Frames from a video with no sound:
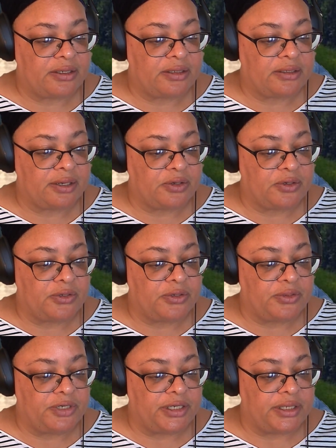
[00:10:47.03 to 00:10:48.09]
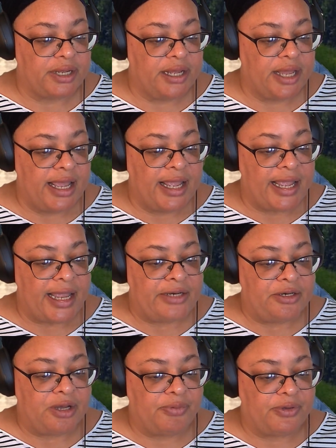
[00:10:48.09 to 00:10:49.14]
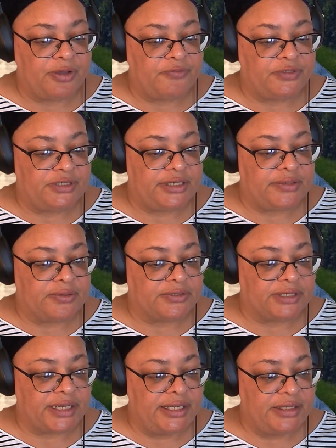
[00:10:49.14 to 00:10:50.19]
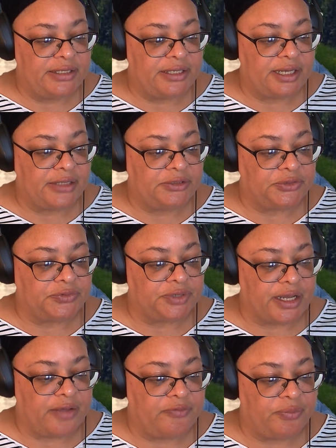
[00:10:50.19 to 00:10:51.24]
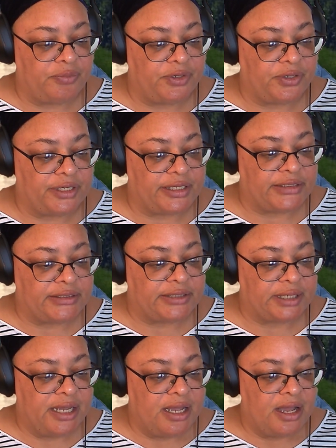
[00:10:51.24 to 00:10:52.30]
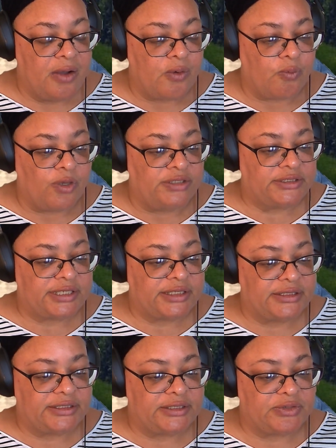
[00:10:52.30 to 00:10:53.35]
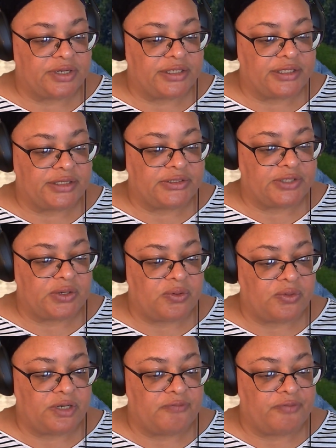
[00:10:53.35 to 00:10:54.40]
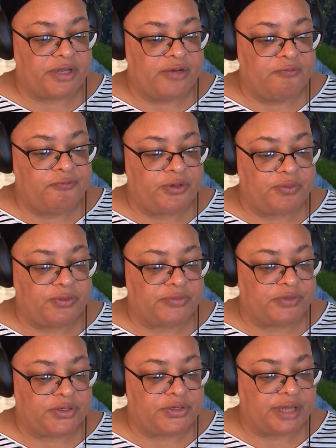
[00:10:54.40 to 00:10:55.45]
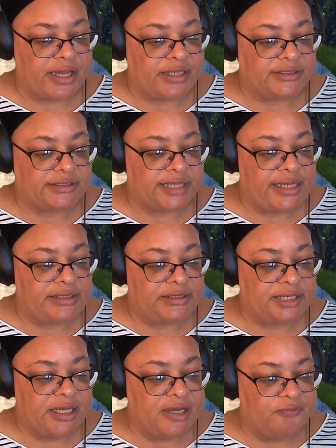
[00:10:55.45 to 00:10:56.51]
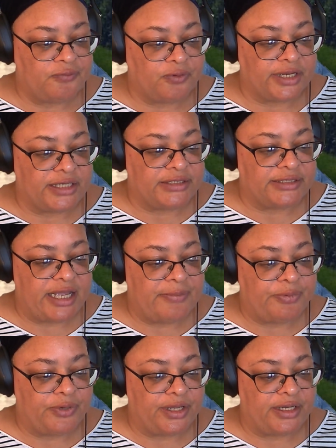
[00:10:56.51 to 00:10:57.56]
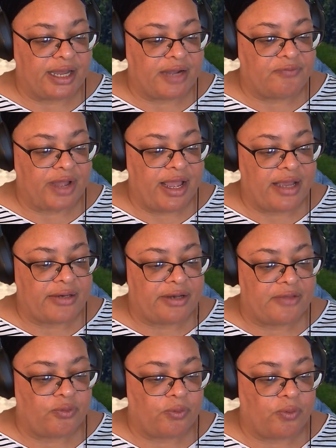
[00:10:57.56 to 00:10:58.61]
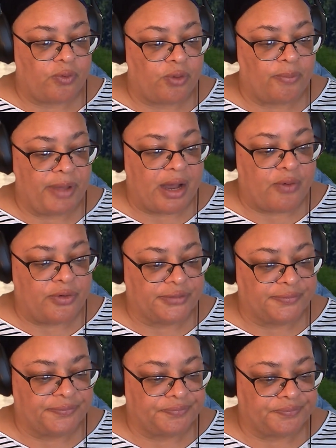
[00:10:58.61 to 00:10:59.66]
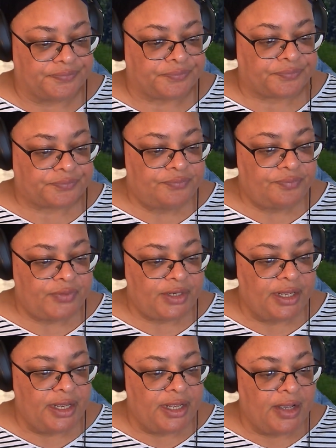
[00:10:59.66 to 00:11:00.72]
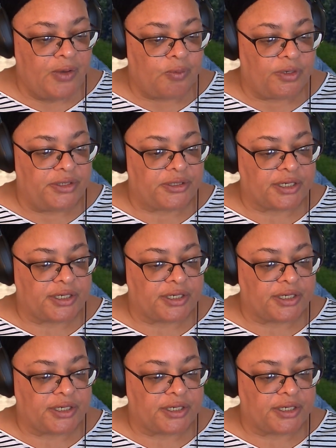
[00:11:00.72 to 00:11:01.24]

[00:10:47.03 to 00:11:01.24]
concluded a number of deals in the country of the Middle East, once considering the zone of influence of the United States. For an example, in Iraq, another oil power, with